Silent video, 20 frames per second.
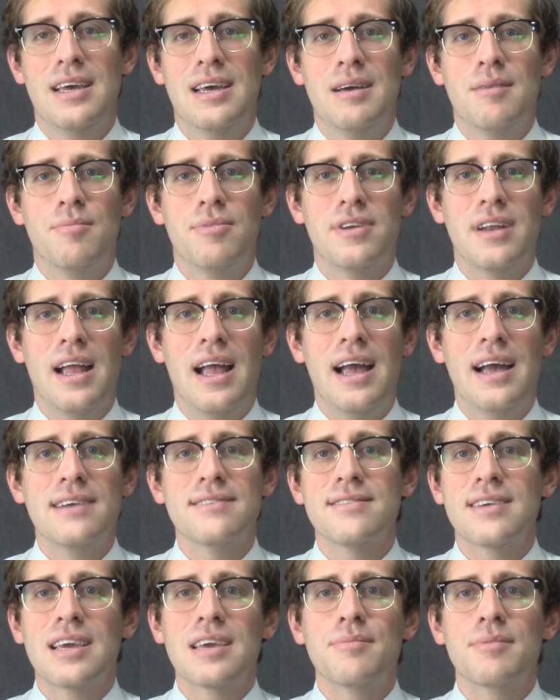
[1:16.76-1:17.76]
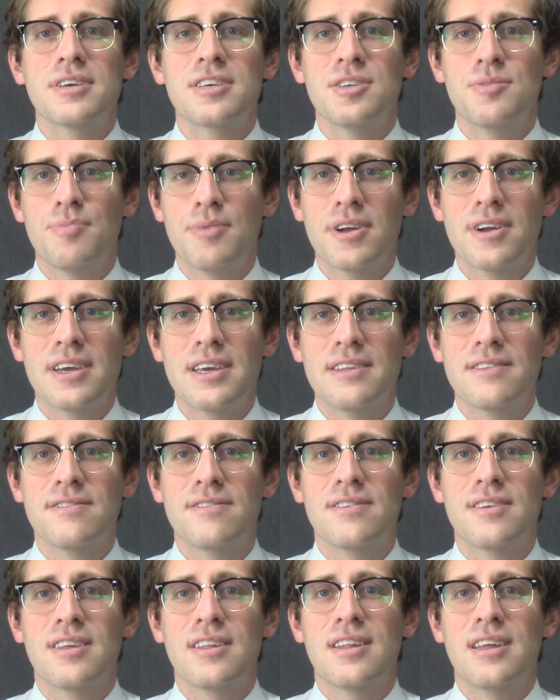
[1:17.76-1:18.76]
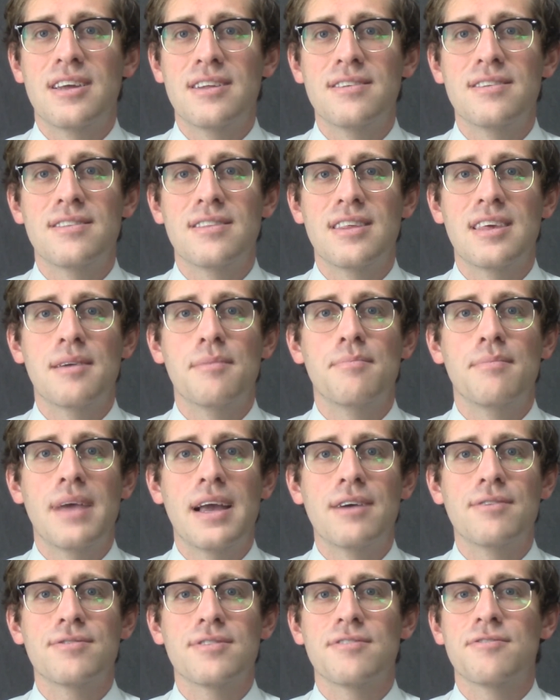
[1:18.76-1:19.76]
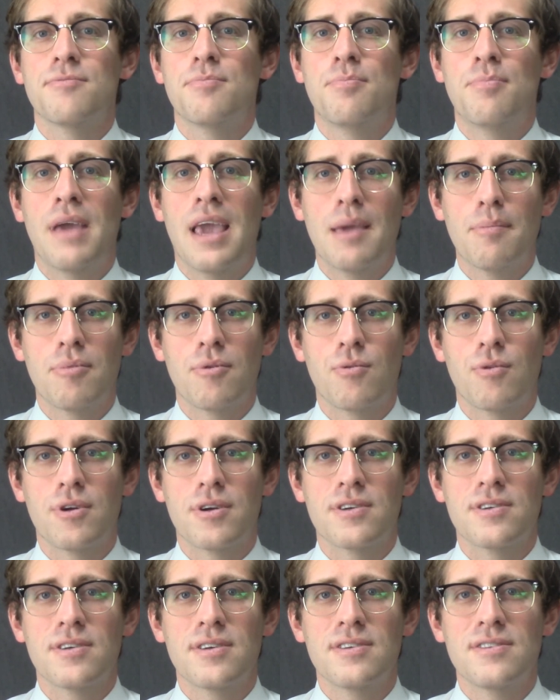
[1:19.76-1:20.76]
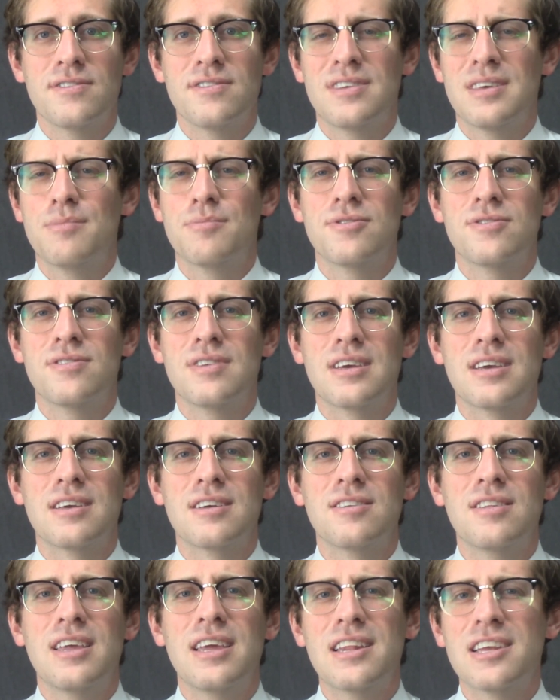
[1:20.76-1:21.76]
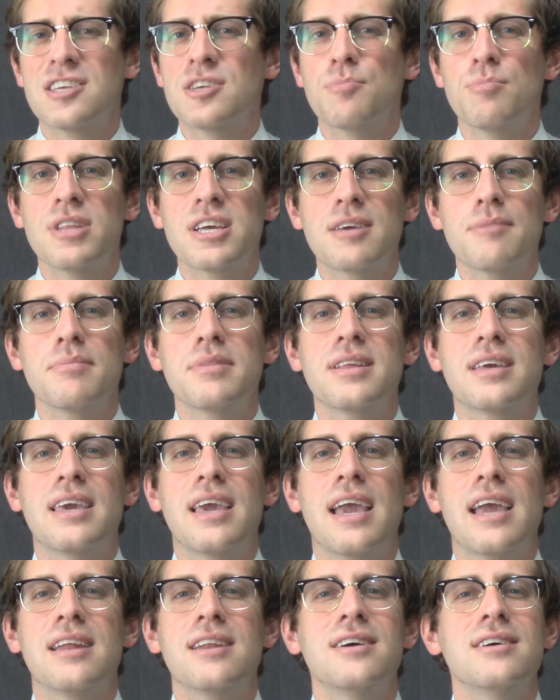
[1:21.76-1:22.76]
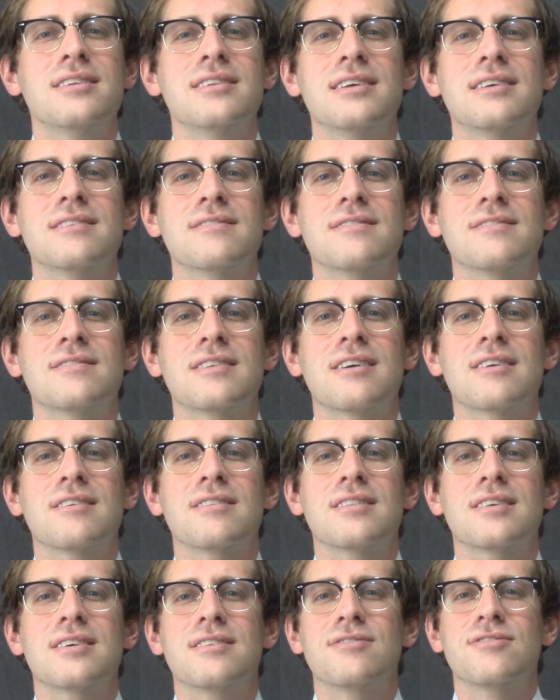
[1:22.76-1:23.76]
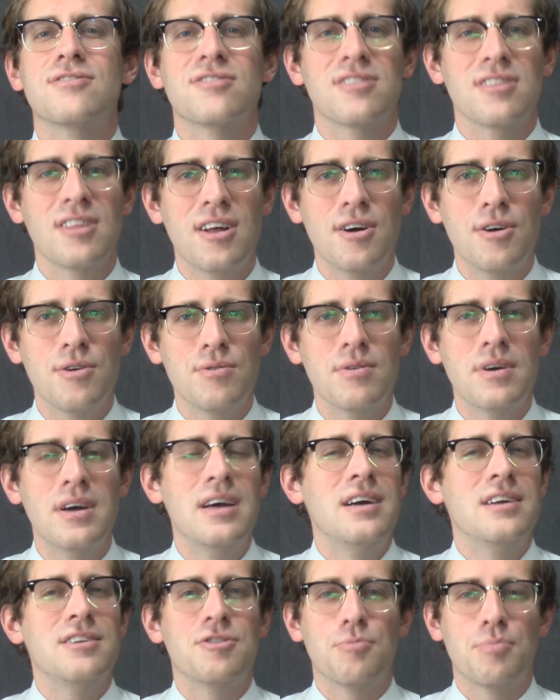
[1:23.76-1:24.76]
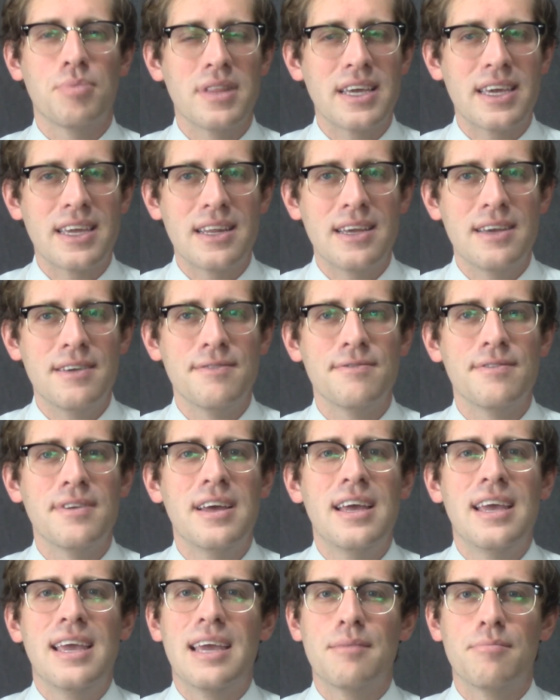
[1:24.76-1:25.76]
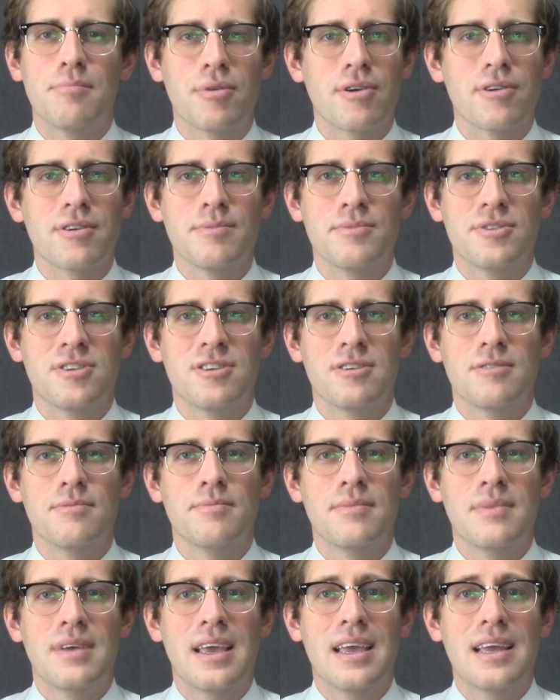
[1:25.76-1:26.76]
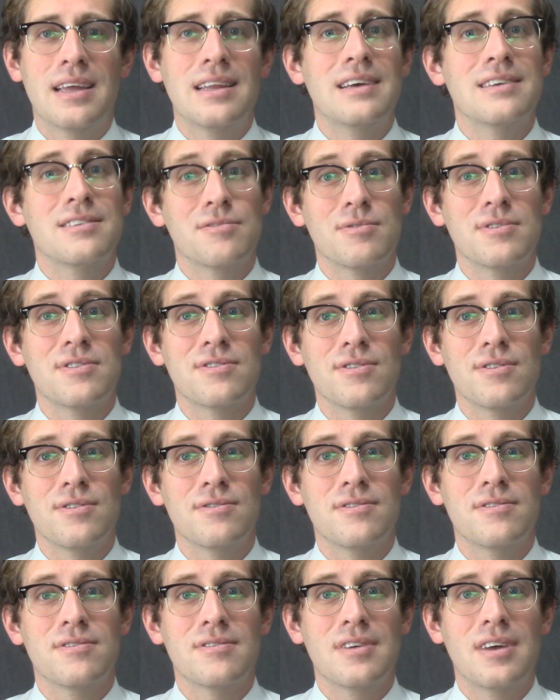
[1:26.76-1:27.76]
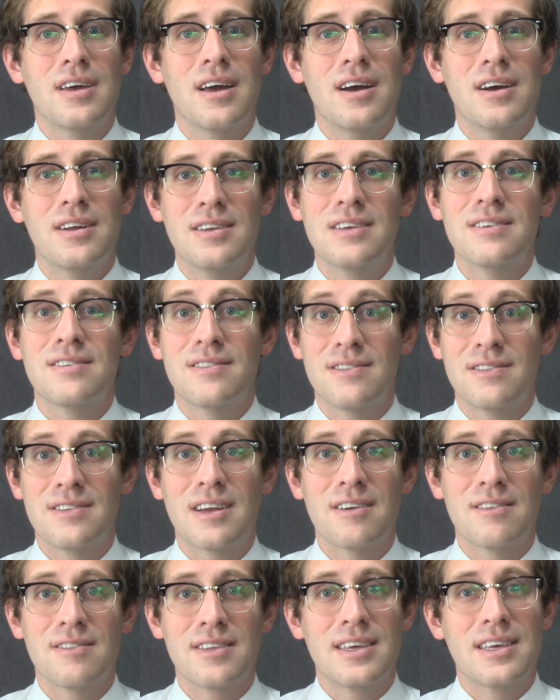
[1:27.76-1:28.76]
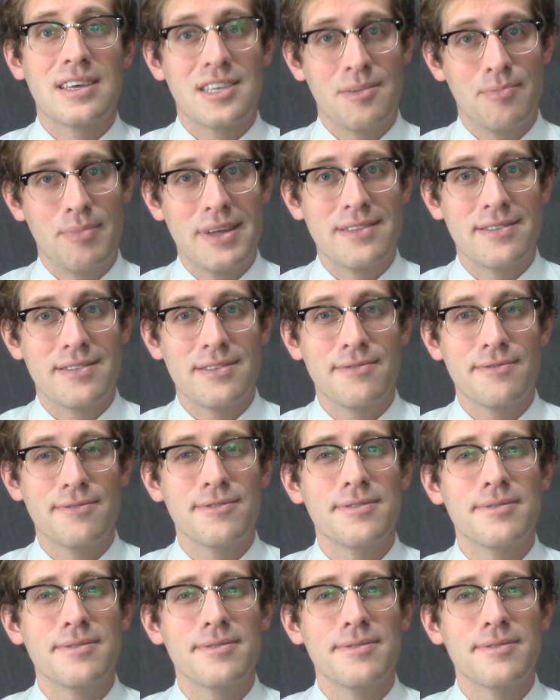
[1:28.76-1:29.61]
But as I am experiencing it, the amount of paperwork seems inexplicably and unnecessarily slow, duplicative, and burdensome, and as a result, unnecessarily expensive.